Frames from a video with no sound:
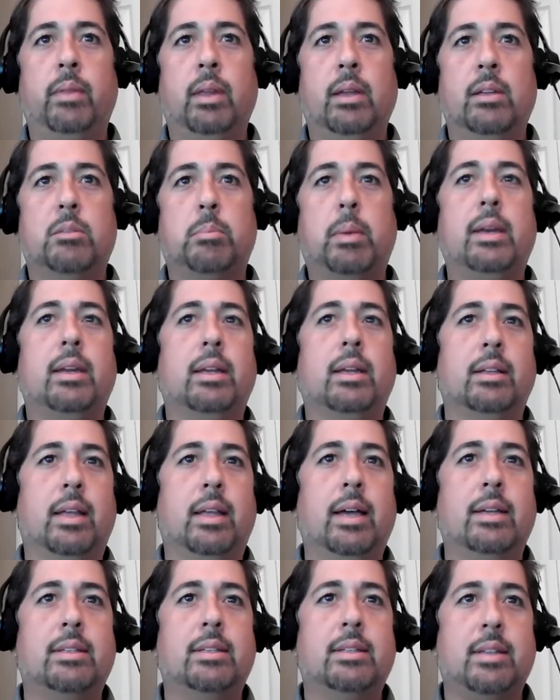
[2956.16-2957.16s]
spending
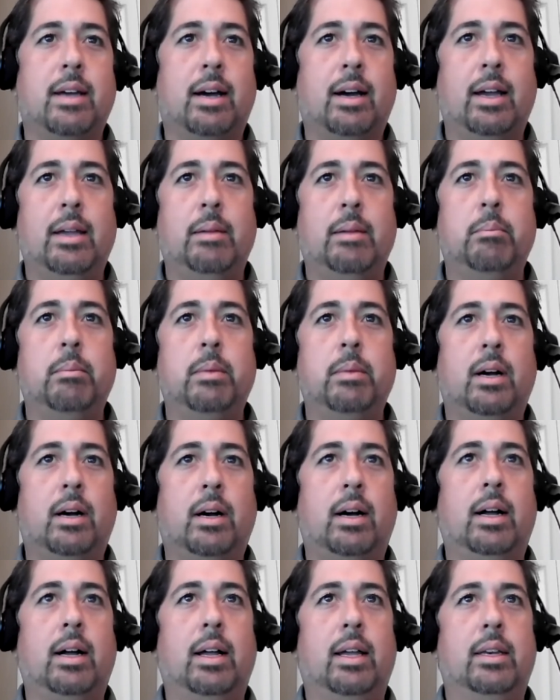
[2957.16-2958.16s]
less time
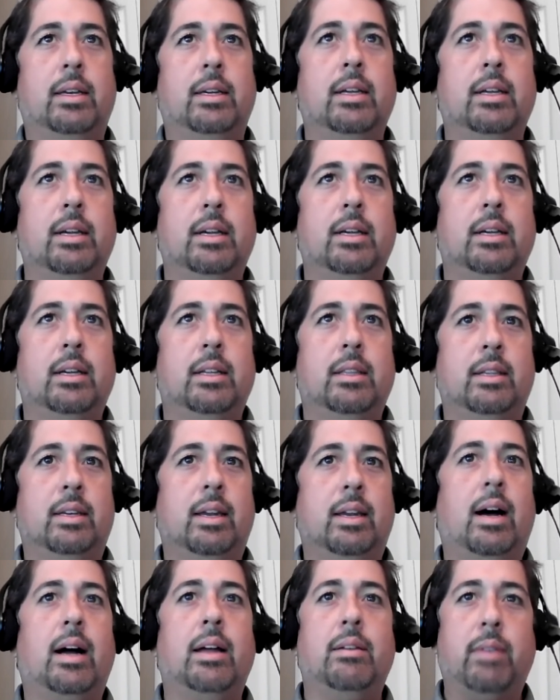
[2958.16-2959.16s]
on the
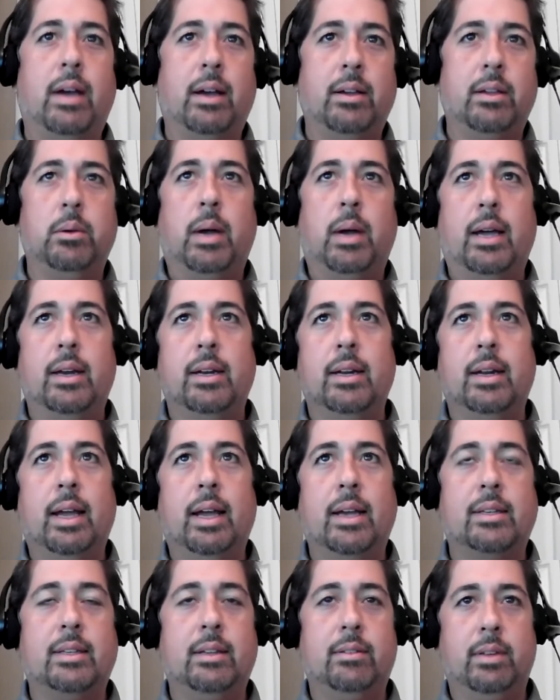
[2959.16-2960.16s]
non-value added
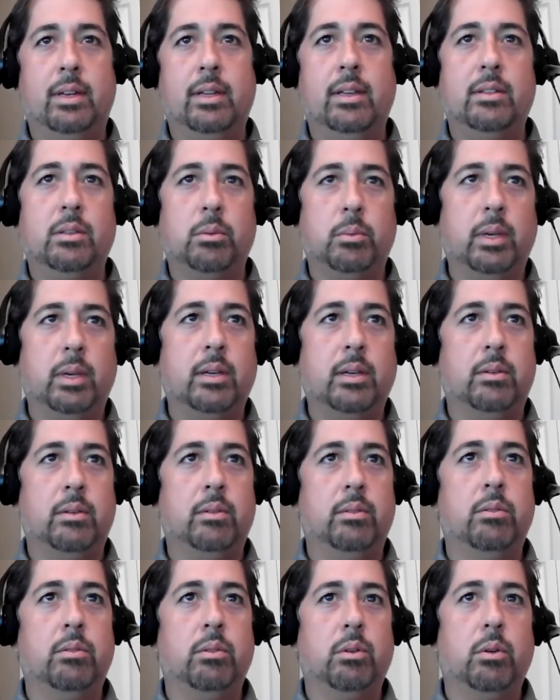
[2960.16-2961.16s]
activities, and we
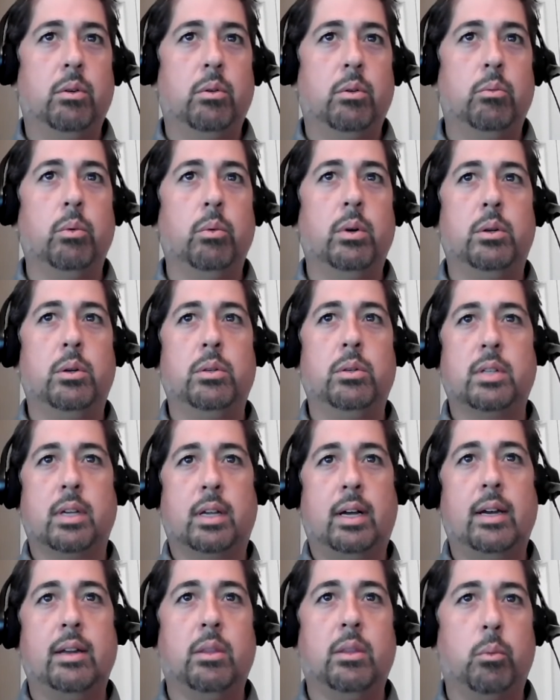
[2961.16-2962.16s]
can reduce a
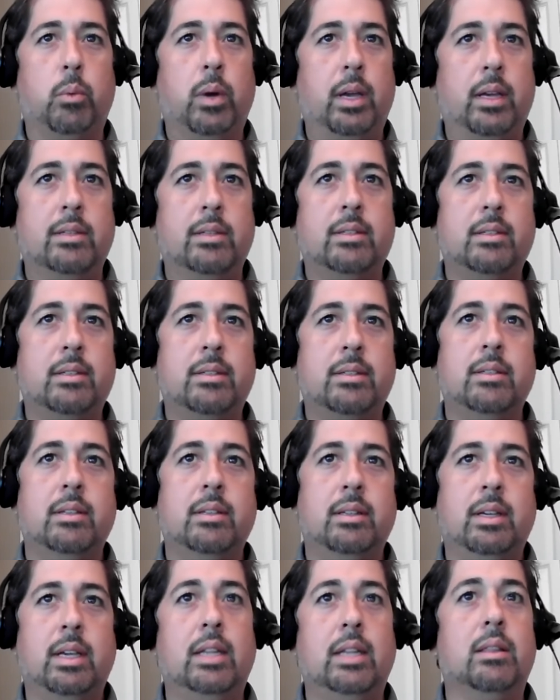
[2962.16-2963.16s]
lot of the waste
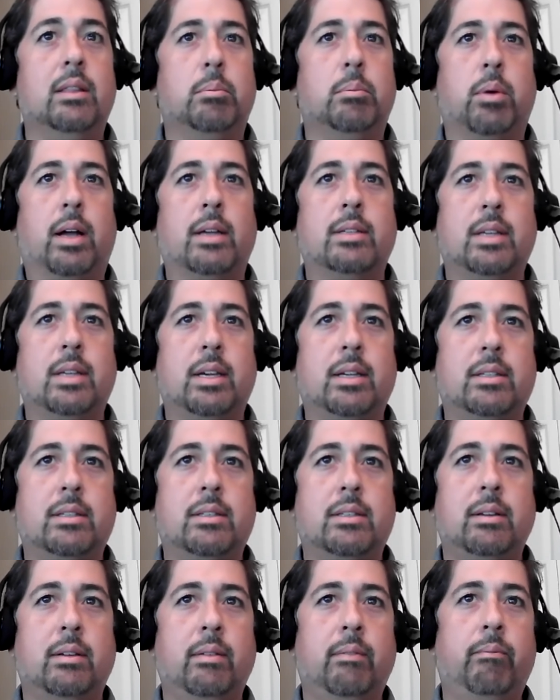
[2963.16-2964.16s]
in the
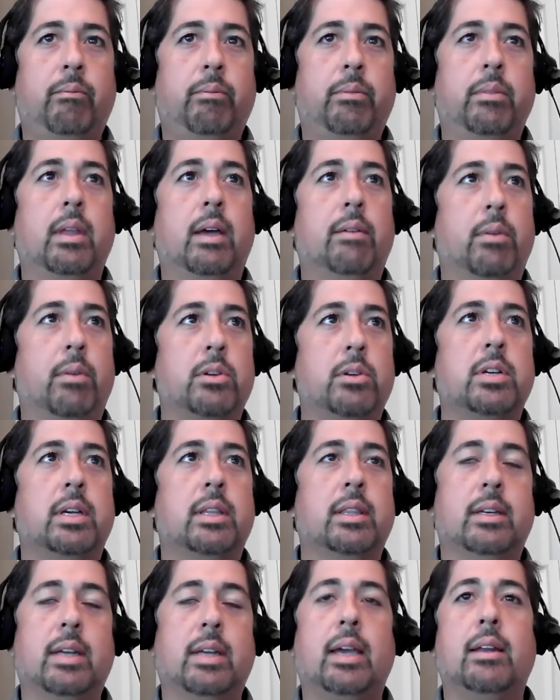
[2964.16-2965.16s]
process. Leveraging
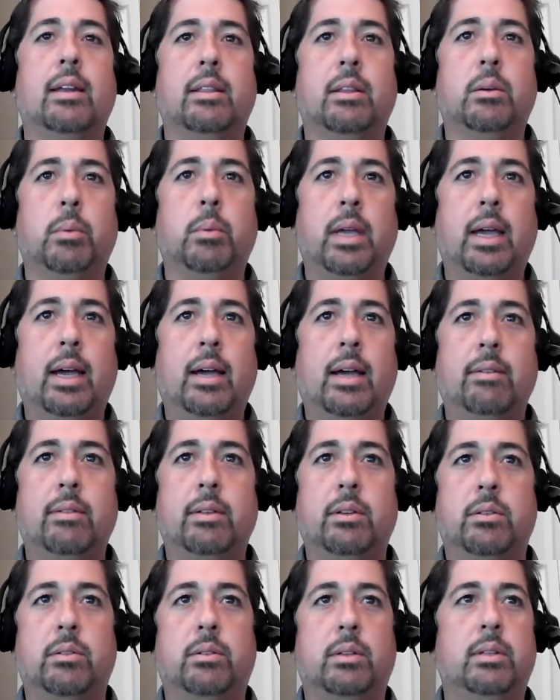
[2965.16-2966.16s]
the data that we have
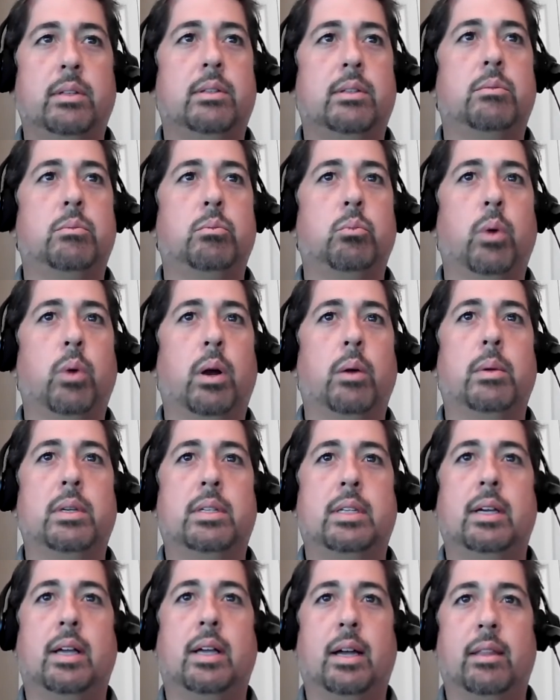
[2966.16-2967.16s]
is where we
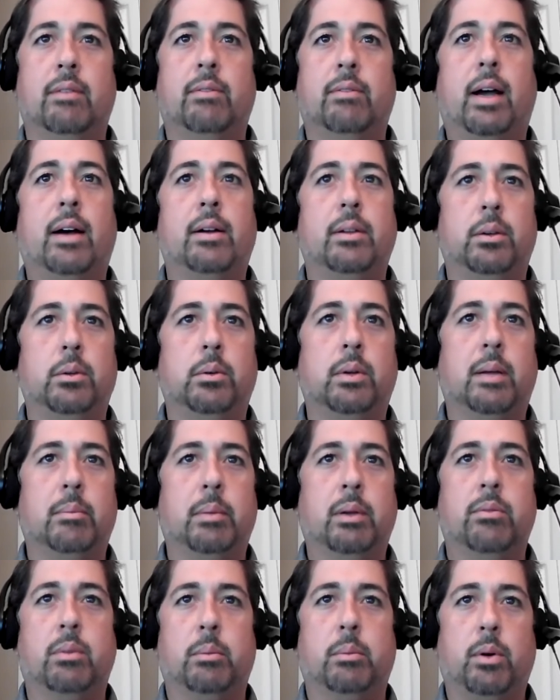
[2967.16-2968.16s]
see a lot of the value
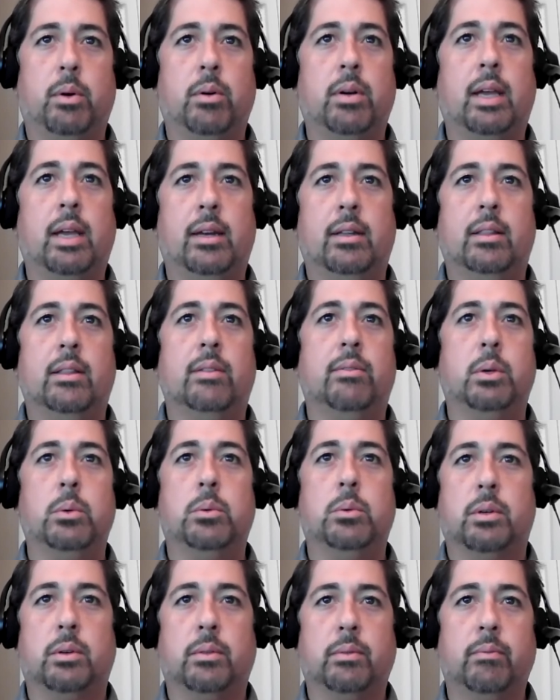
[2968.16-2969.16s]
coming from our data in the
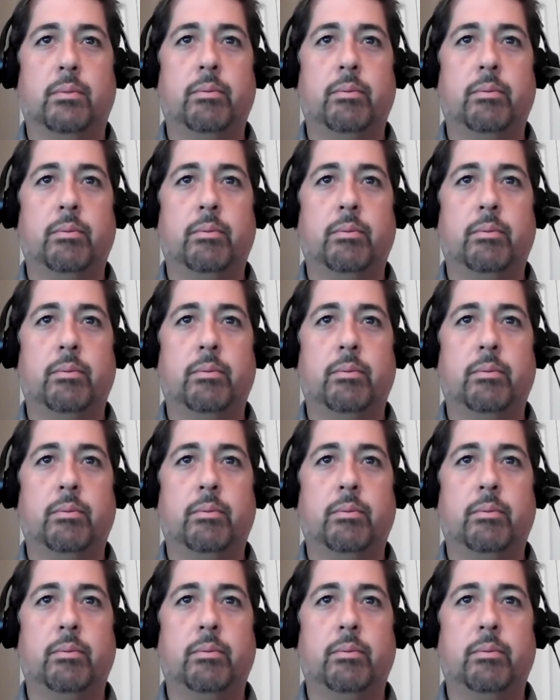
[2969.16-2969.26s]
future.